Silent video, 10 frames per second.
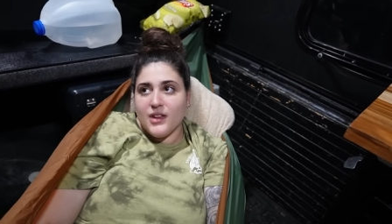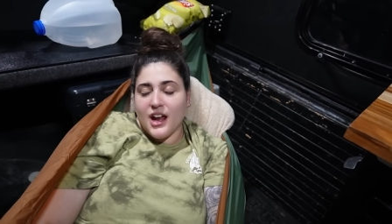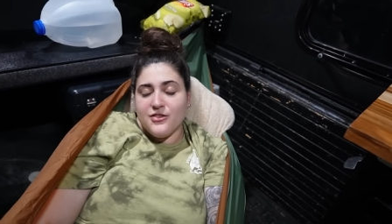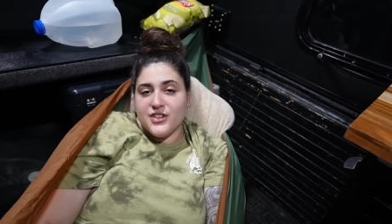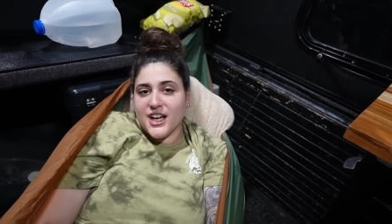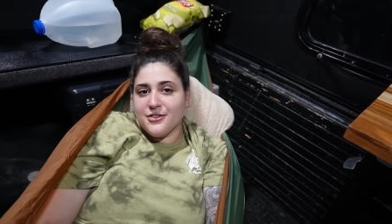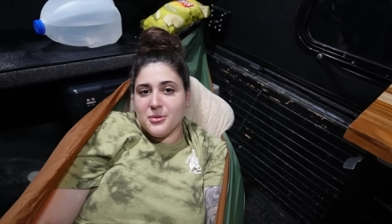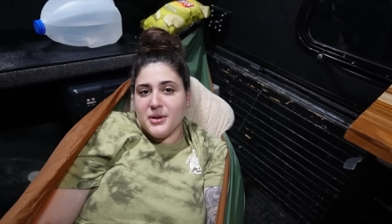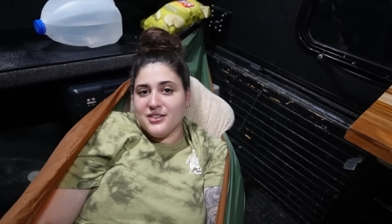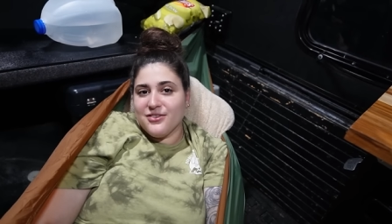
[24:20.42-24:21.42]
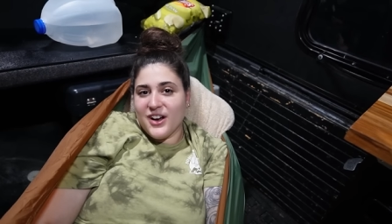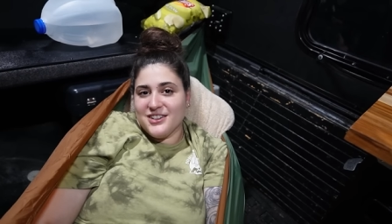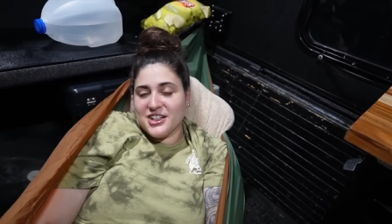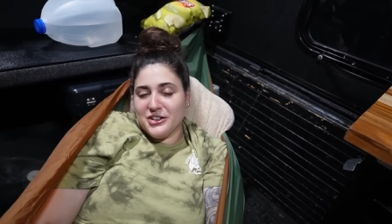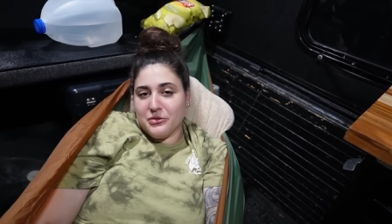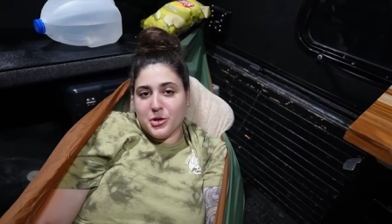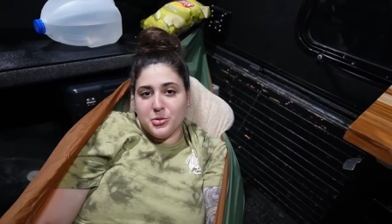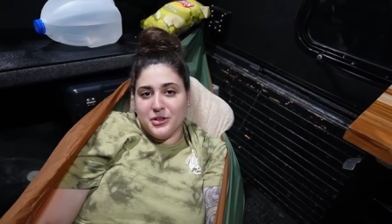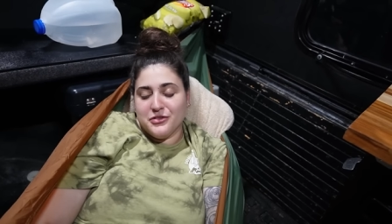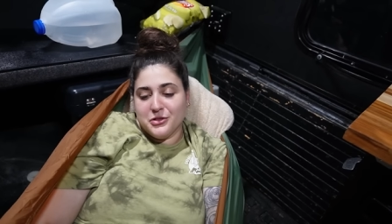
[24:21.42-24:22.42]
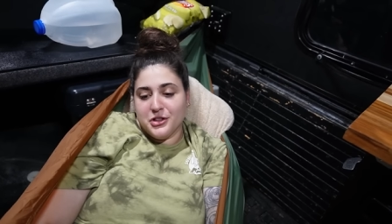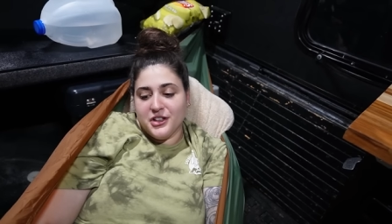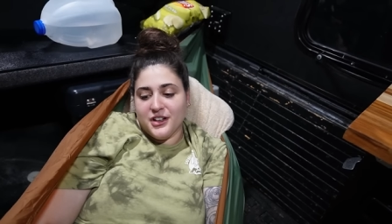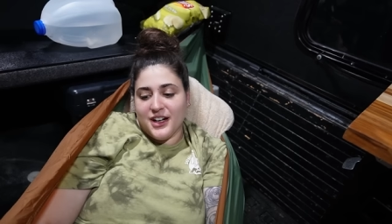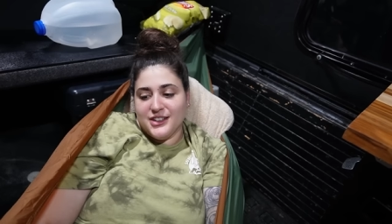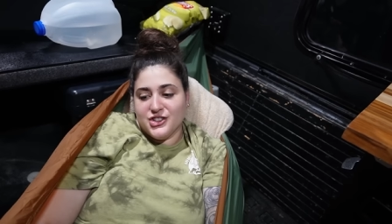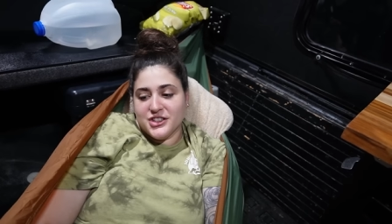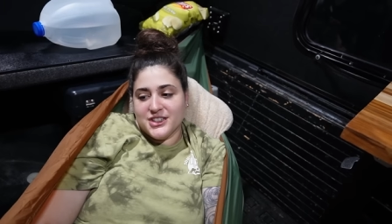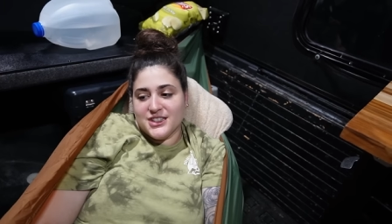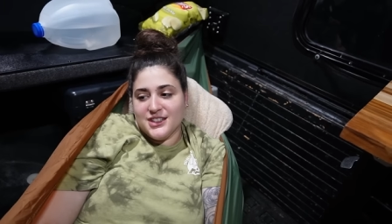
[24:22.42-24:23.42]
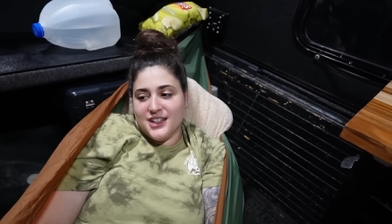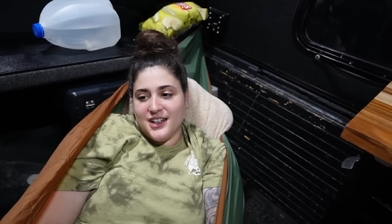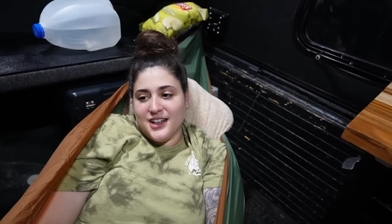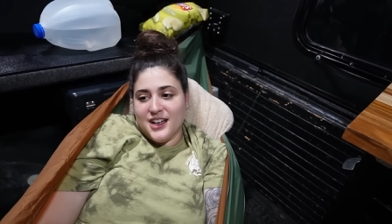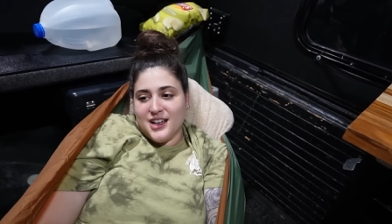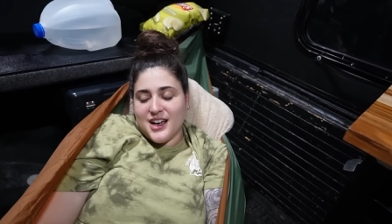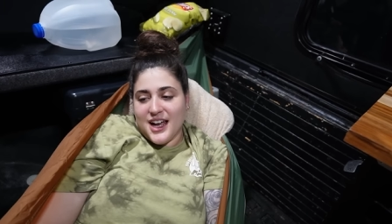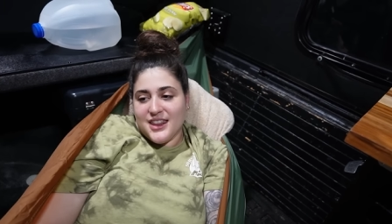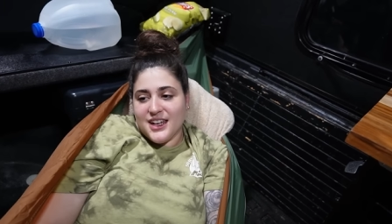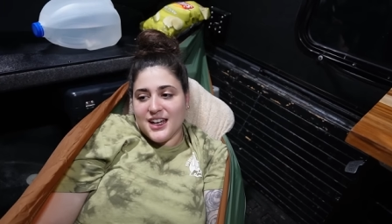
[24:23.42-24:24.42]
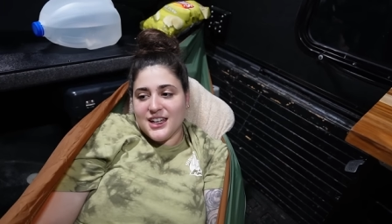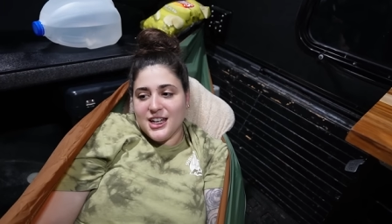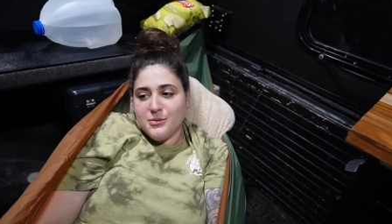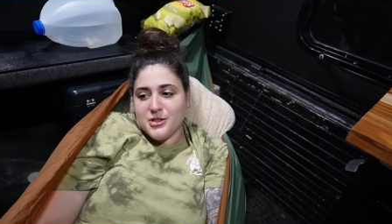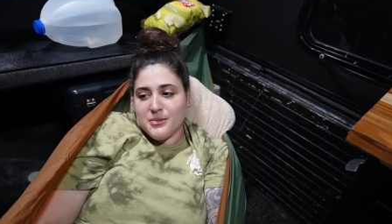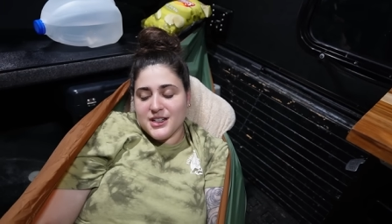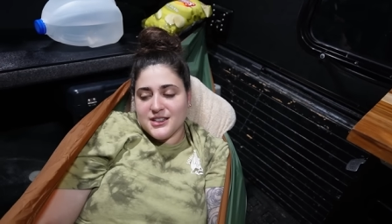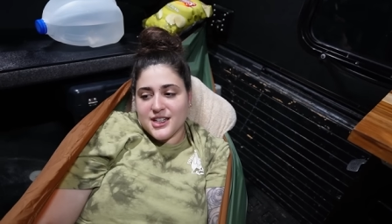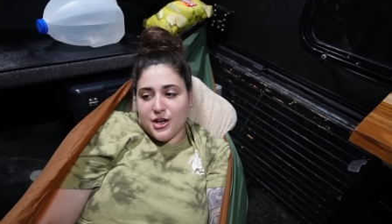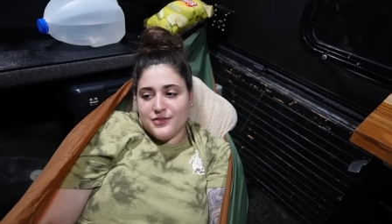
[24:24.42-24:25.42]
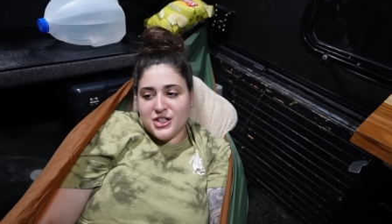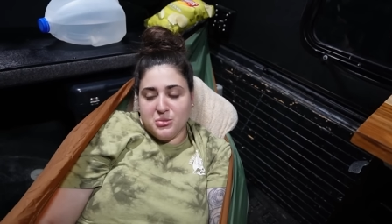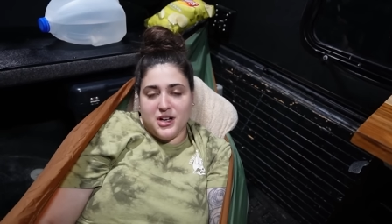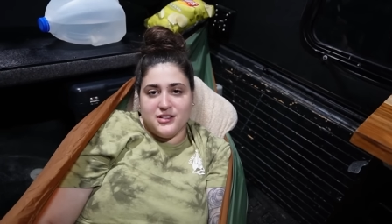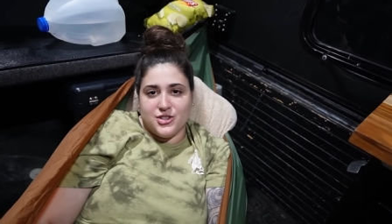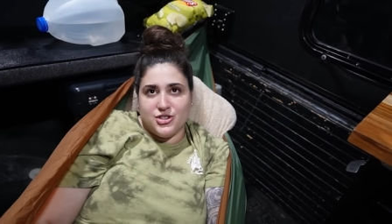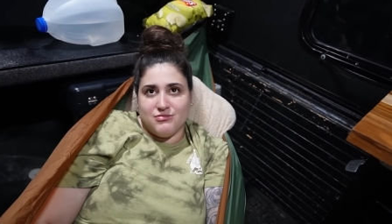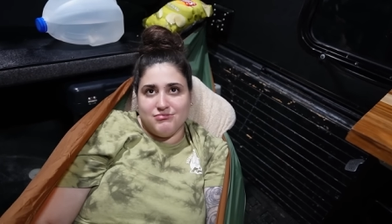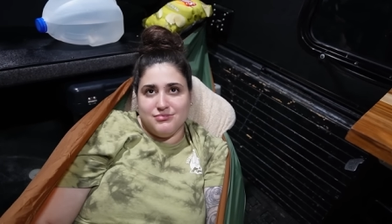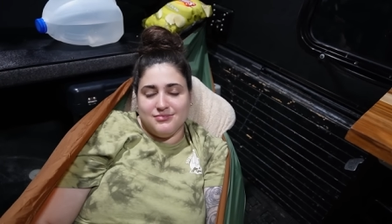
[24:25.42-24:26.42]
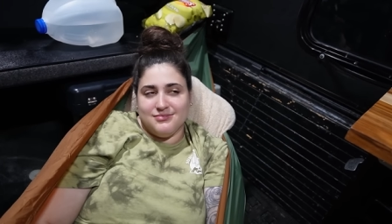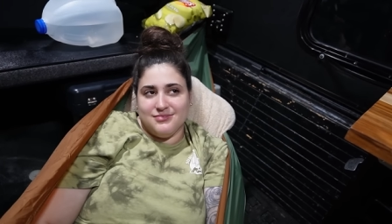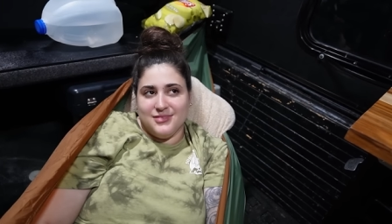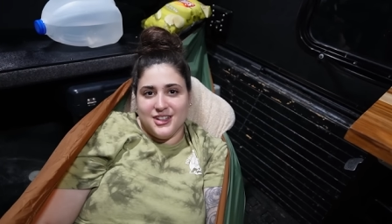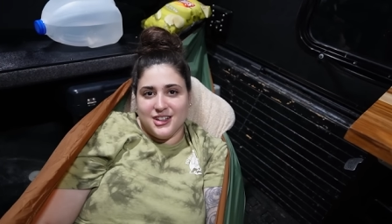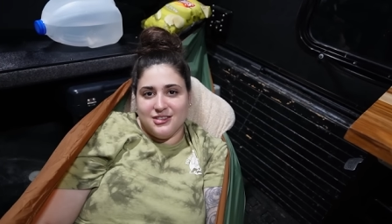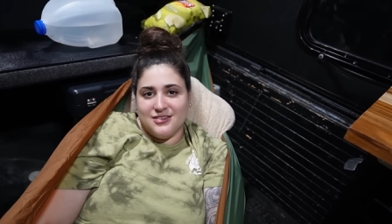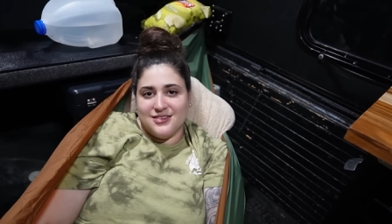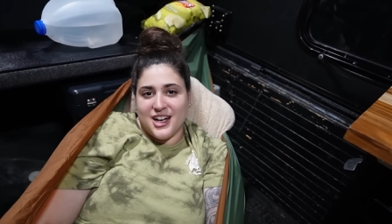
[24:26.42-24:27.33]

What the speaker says: I've never made friends on the road before. I think I keep to myself too much, you know.